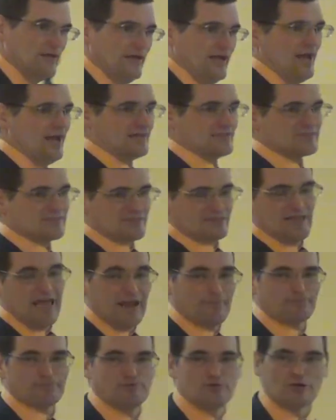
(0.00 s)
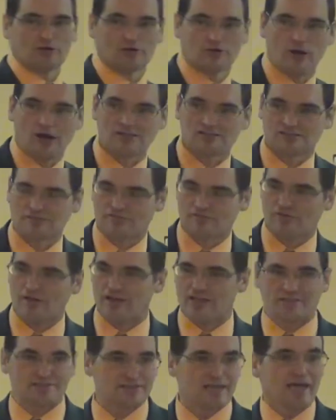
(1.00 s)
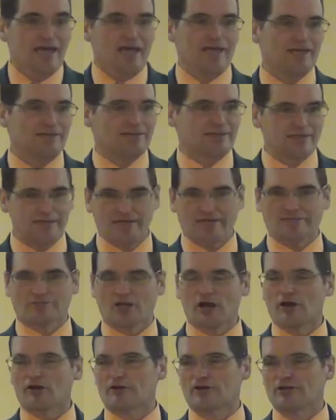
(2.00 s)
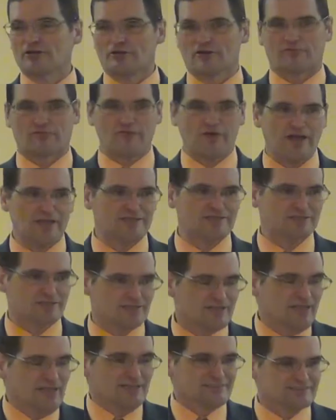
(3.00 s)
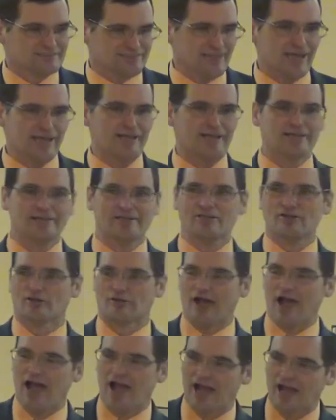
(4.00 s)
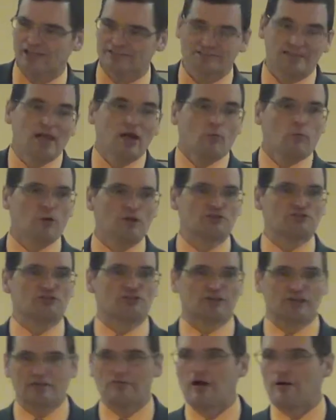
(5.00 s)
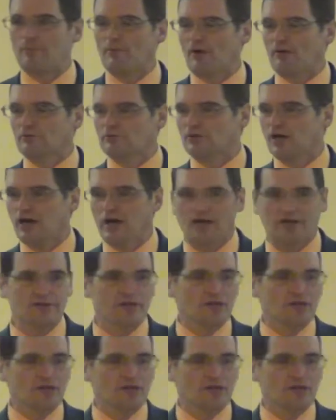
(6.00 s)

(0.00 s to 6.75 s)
and slapped you across the face and kicked dirt in your face and sand in your eyes, would you give up on God?